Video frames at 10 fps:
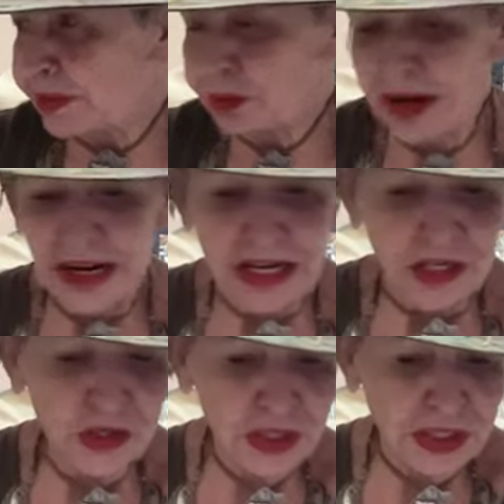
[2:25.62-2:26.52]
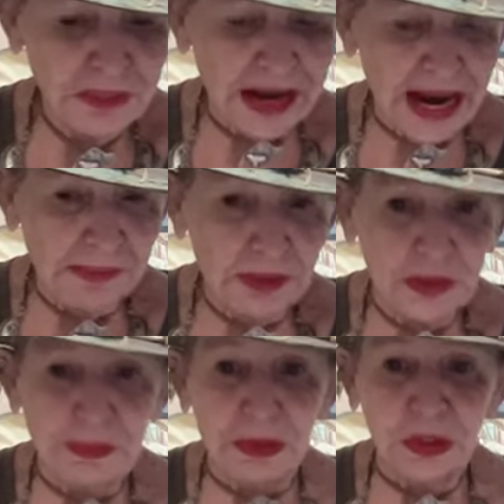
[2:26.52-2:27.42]
where he used to be able
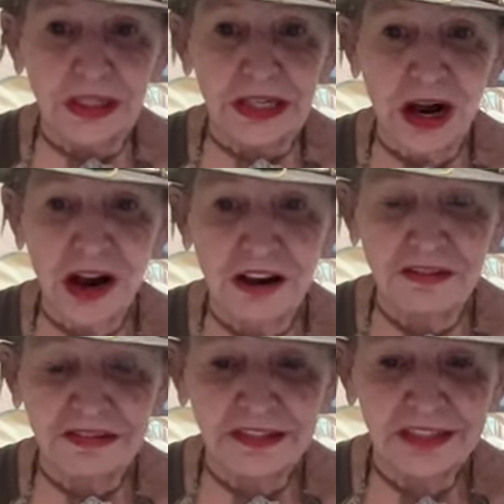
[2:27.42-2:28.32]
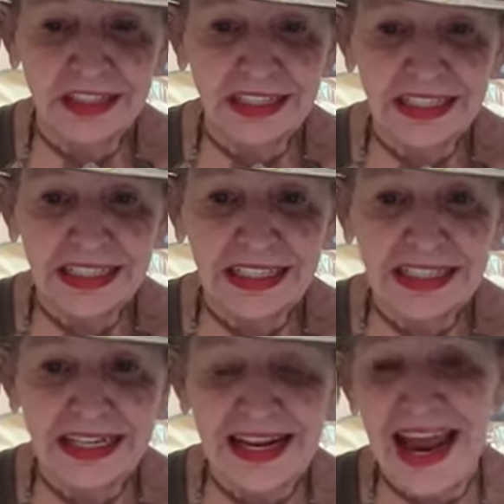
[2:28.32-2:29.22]
to pull it off,
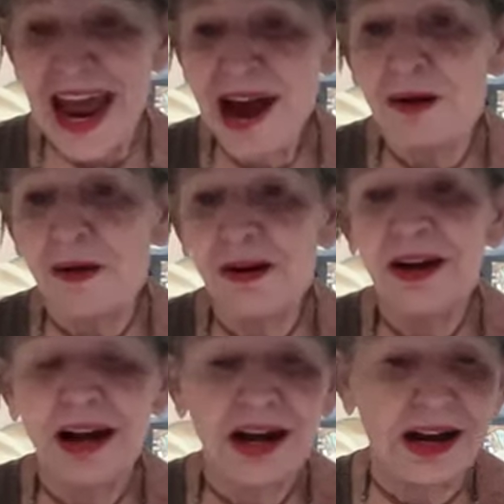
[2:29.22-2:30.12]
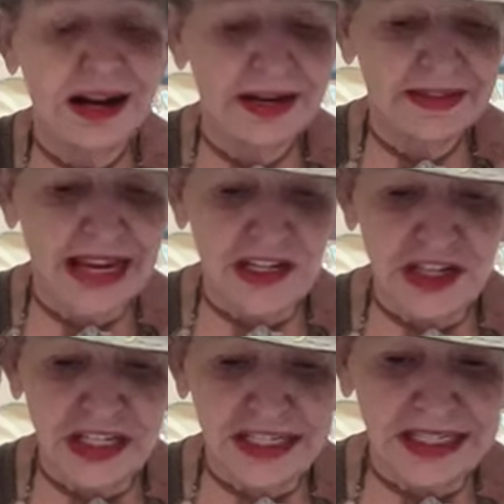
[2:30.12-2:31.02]
now uh, they
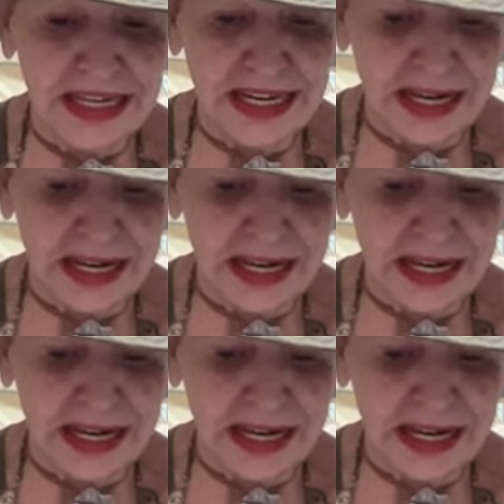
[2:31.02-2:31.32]
just see